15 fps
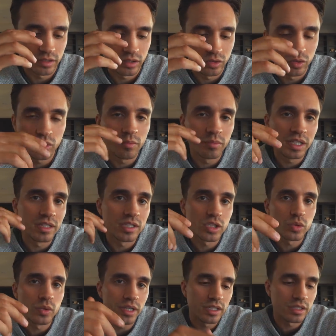You could be the
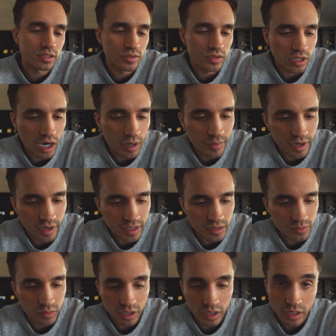sweetest of strawberries,
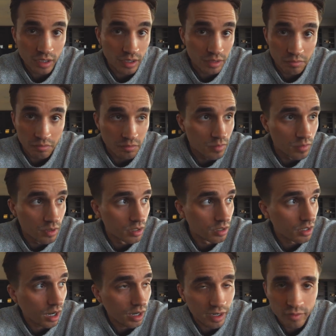but
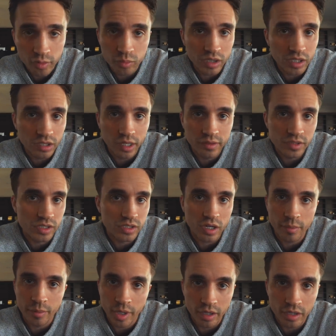not everybody loves a
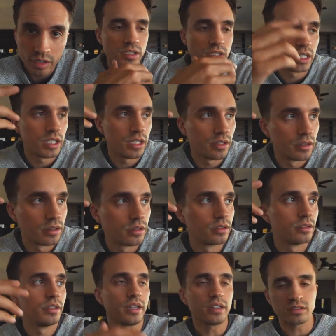strawberry. See,
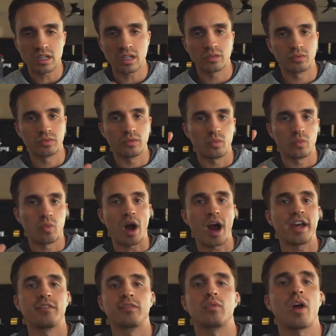there's a
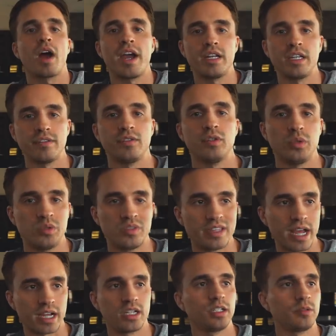wide variety of dudes
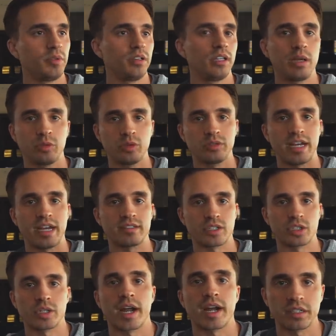that could be labeled as
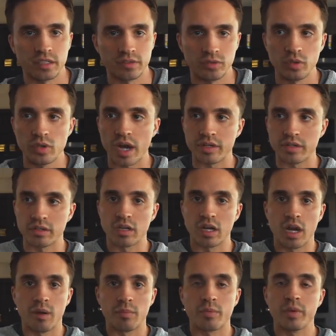attractive. You got your
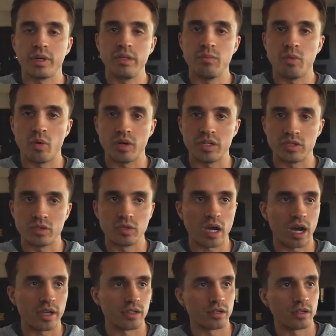pretty boys, you
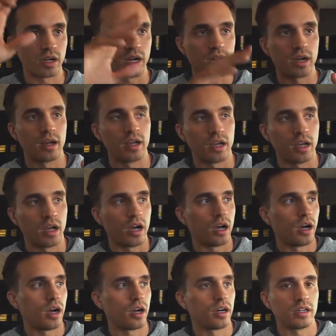got your uh,
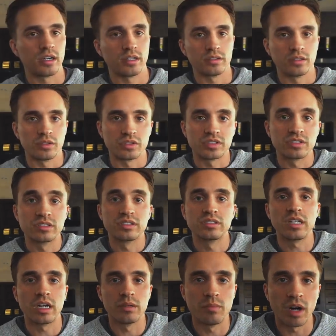uh, uh little
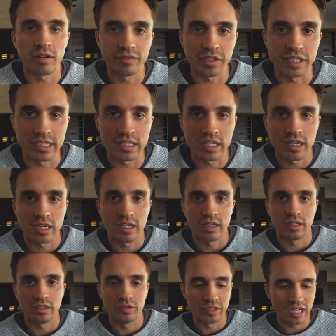stud muffins,
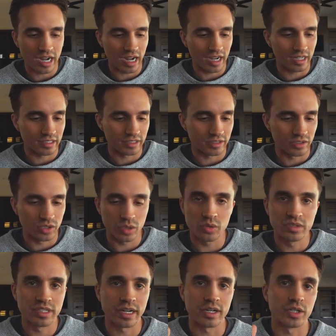you got
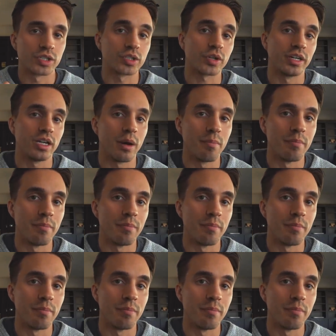dudes that are straight up